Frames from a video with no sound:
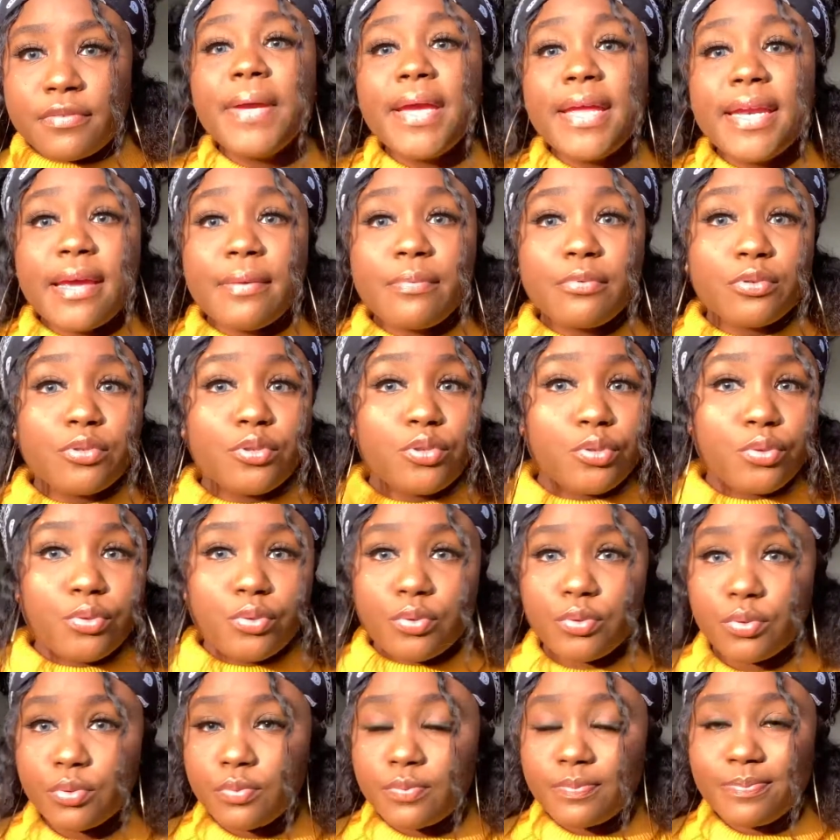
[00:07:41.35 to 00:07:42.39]
Being able
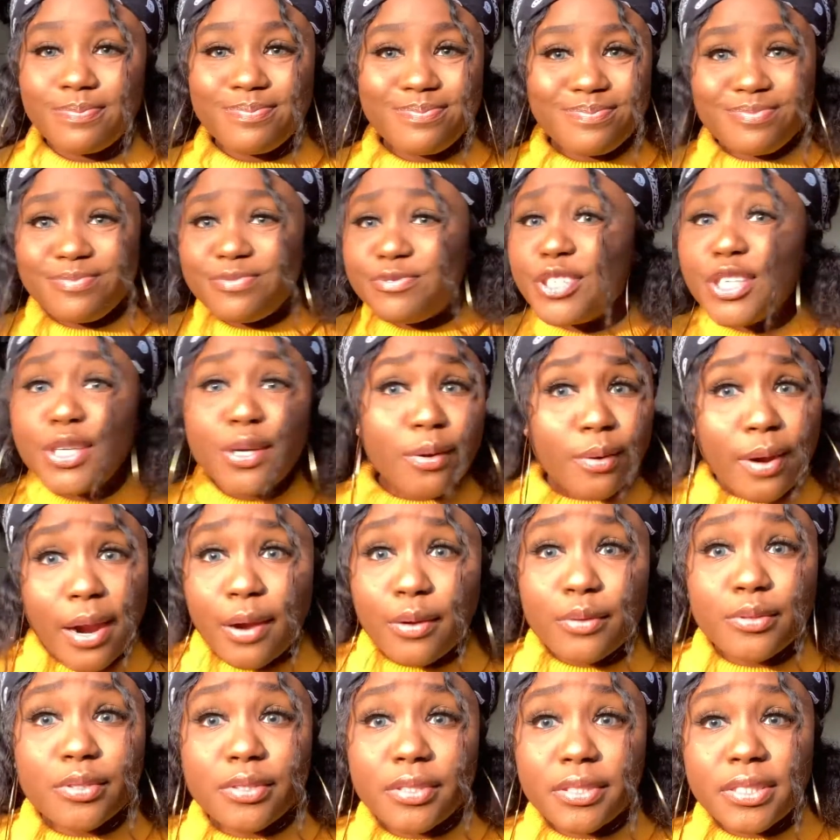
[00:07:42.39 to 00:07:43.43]
to figure
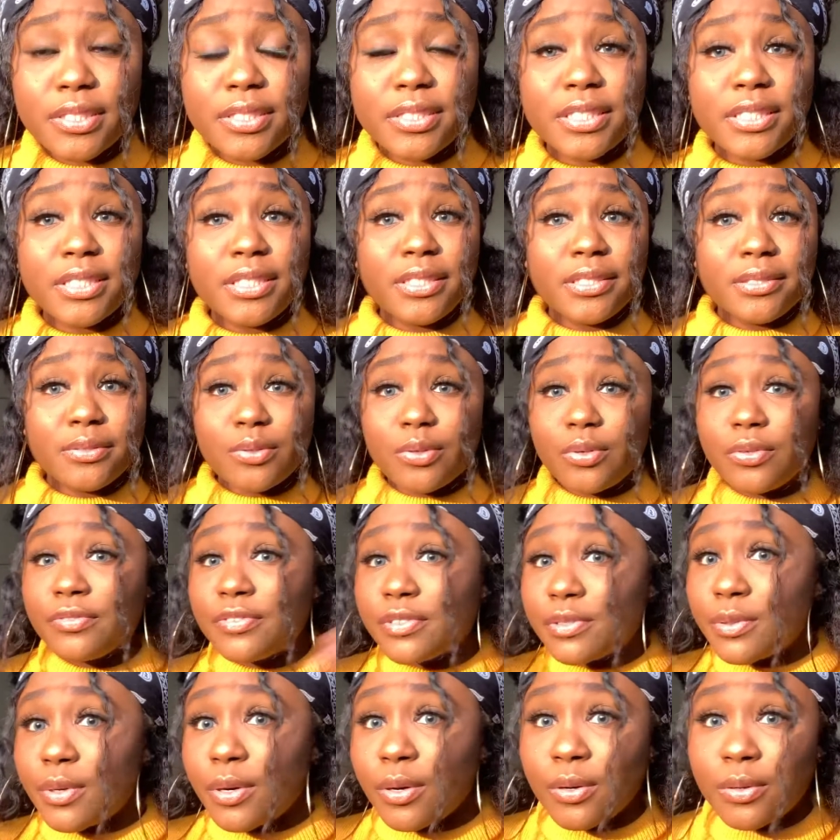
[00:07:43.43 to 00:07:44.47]
out the
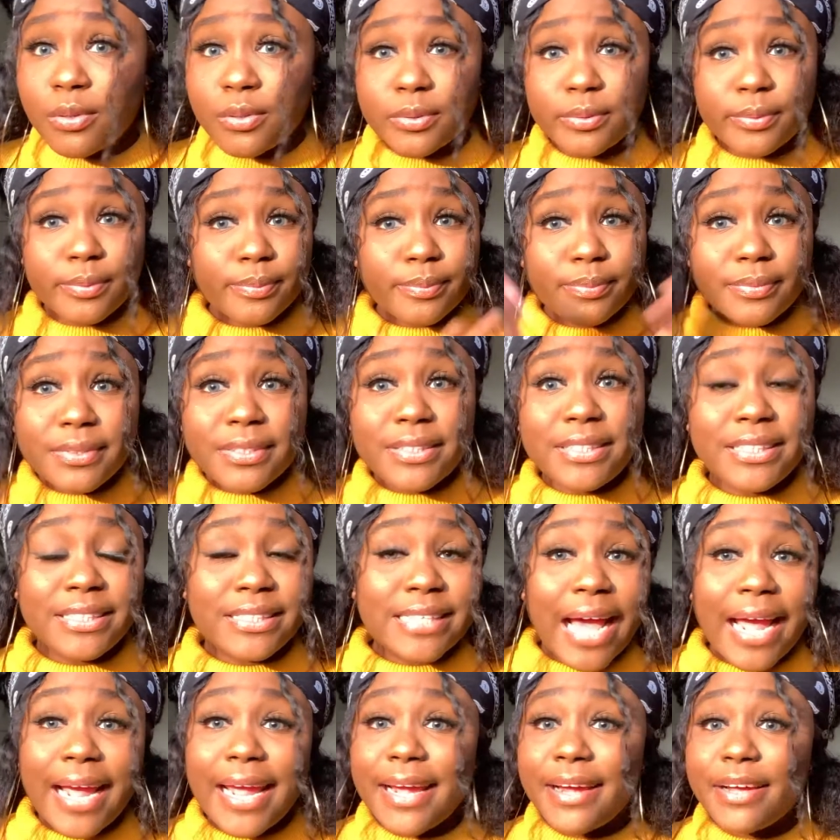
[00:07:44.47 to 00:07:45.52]
overall
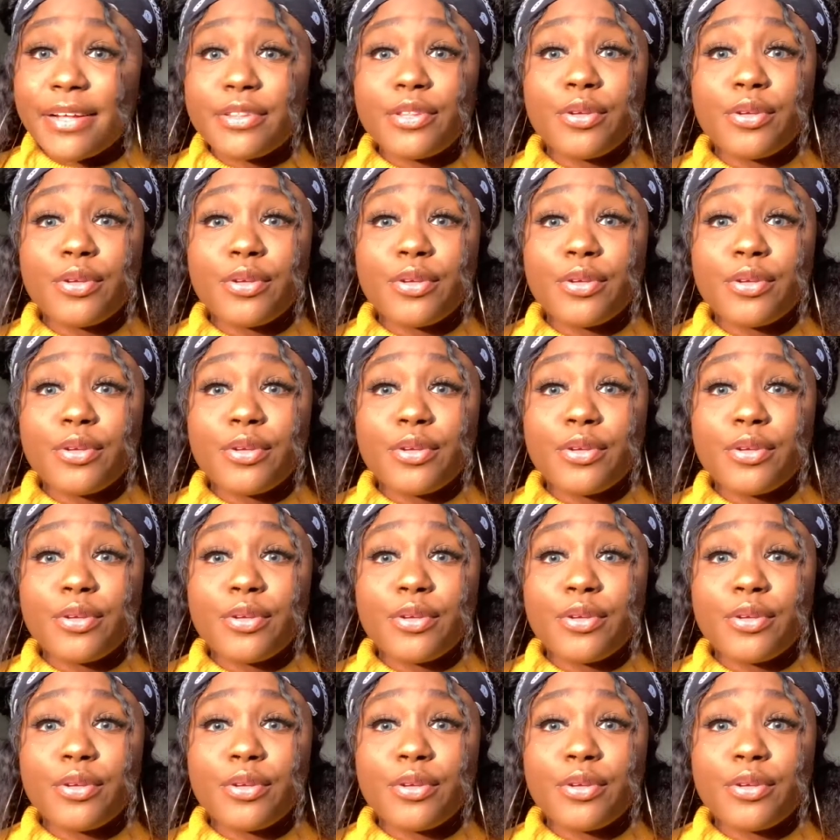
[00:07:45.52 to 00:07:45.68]
desire,